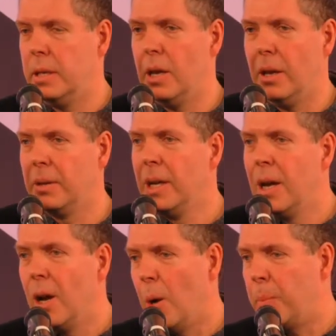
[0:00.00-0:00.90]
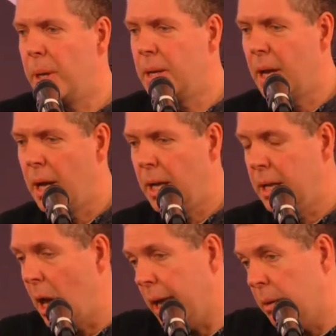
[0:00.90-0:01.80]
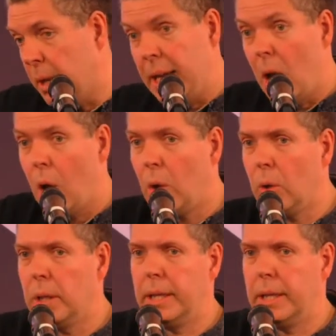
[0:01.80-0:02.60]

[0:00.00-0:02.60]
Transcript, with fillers: you know, up in uh, in, in in Hull,